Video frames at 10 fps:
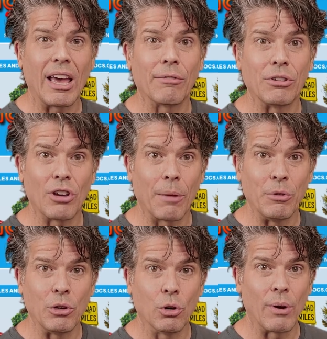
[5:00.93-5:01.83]
every time
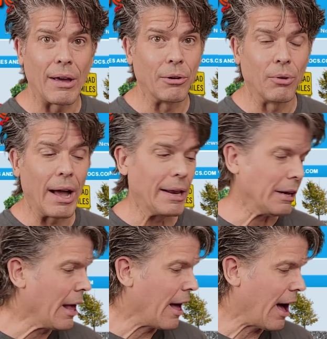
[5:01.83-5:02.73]
you go out and ride
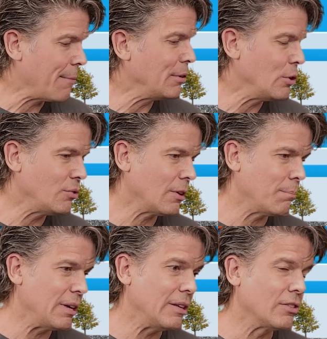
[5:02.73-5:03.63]
it. I've been using
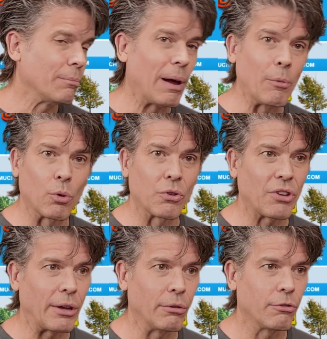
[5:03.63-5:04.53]
beads in my
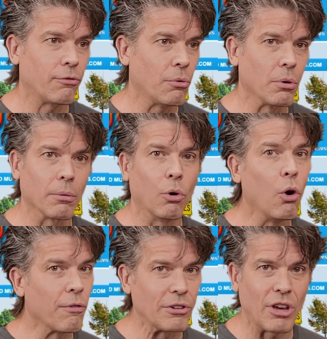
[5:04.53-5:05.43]
motorcycles for
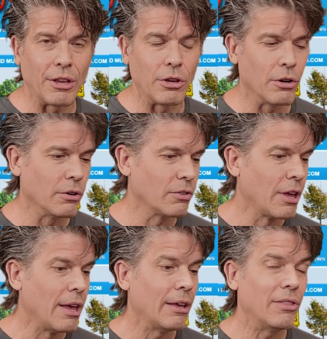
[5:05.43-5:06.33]
over 10 years.
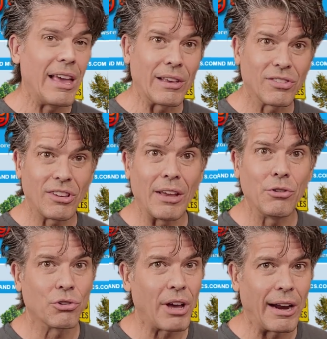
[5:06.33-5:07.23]
They extend
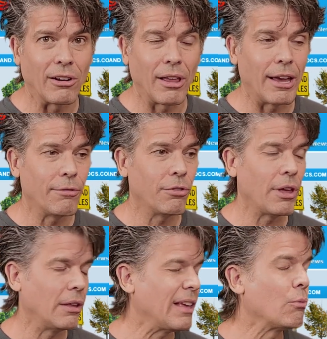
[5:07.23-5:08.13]
your tire life.
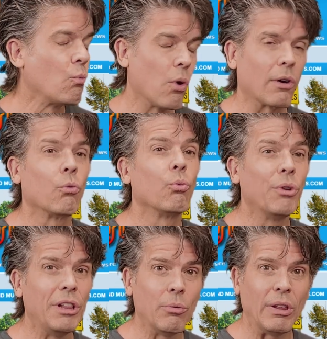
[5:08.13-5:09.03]
They work
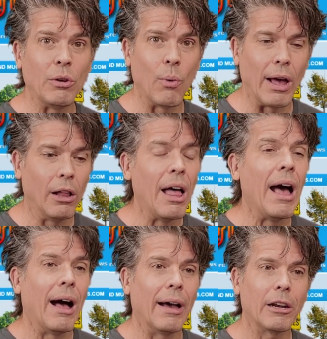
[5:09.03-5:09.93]
really, really well.
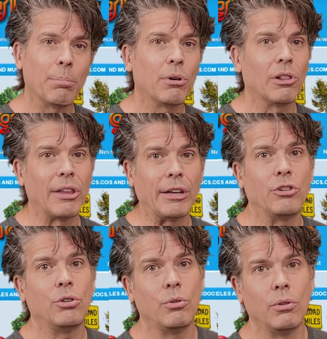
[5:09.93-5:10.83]
I'm going to put a link
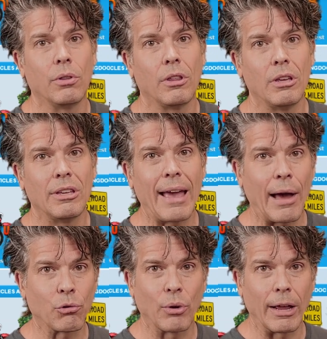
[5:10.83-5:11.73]
to the
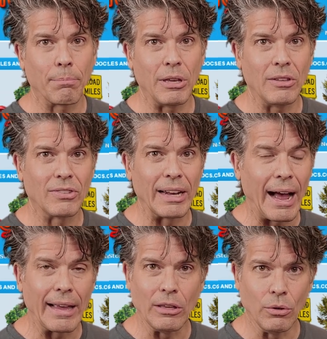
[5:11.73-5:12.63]
counteract beads that
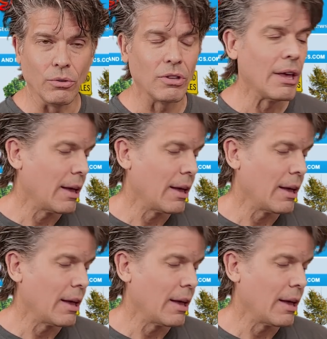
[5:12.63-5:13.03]
I use